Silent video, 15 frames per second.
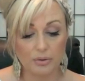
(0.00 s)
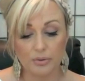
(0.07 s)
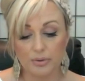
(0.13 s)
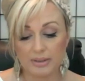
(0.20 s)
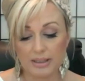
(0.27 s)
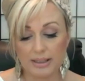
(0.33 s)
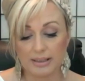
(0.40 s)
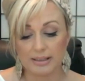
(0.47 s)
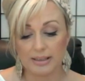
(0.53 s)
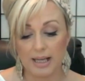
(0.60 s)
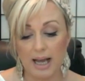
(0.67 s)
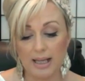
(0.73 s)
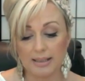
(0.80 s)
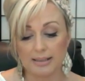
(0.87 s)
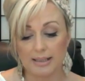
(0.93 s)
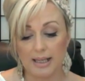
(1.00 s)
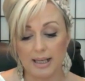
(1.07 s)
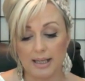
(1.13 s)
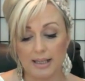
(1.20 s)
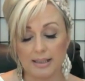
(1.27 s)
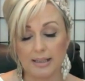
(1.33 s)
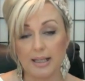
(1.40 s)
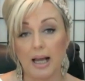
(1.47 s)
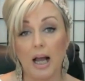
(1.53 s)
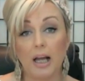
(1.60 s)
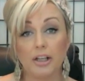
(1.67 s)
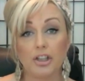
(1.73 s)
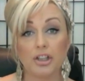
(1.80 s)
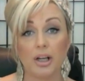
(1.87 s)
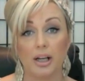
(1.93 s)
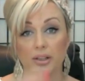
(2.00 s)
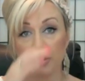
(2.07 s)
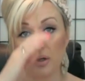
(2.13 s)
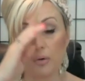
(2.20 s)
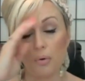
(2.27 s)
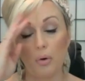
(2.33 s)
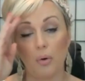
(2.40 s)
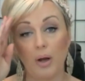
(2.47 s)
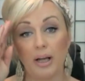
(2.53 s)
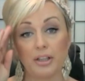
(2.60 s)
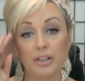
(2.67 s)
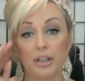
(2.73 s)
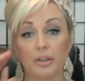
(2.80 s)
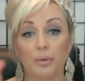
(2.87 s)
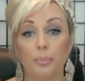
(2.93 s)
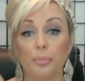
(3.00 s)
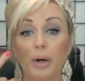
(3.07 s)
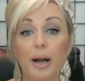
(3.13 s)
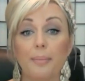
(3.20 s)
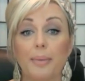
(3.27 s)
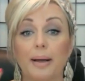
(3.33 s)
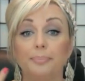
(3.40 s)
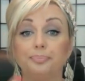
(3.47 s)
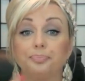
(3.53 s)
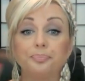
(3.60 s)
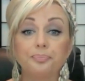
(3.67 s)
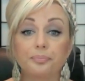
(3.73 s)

use it as an eyeshadow or eyeshadow primer.